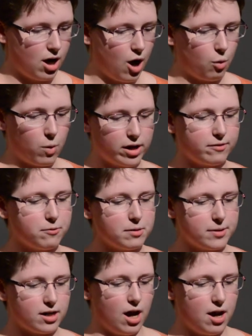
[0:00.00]
What have we
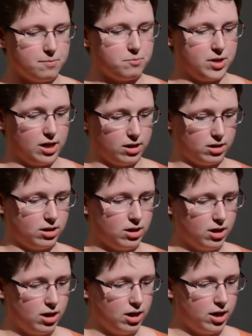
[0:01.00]
become, Bean?
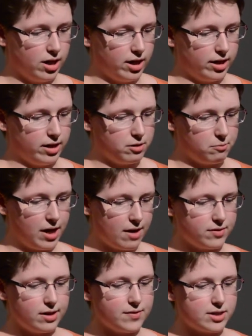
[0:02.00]
We
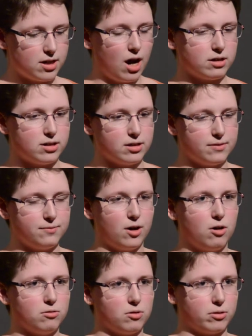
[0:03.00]
haven't even talked on the
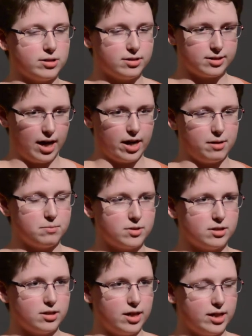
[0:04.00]
phone or
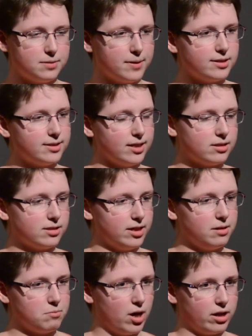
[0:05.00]
Skyped. It's been
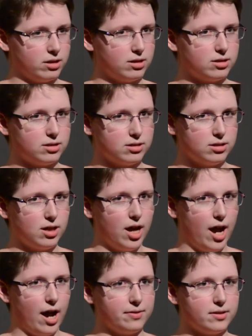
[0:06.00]
16 months.
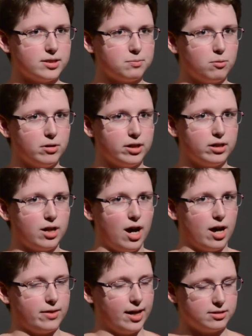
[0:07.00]
At this point,
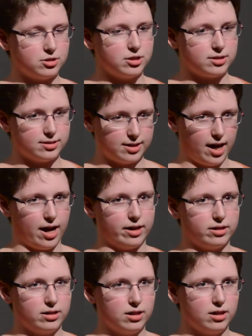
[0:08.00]
that's just
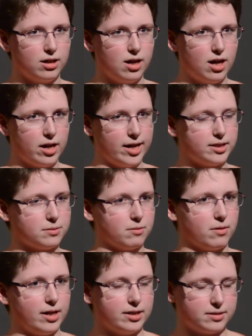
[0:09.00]
sad. It's,
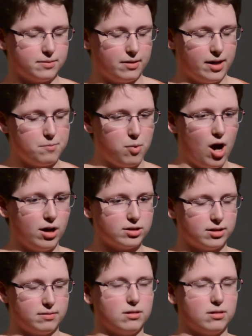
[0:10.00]
it's impossible.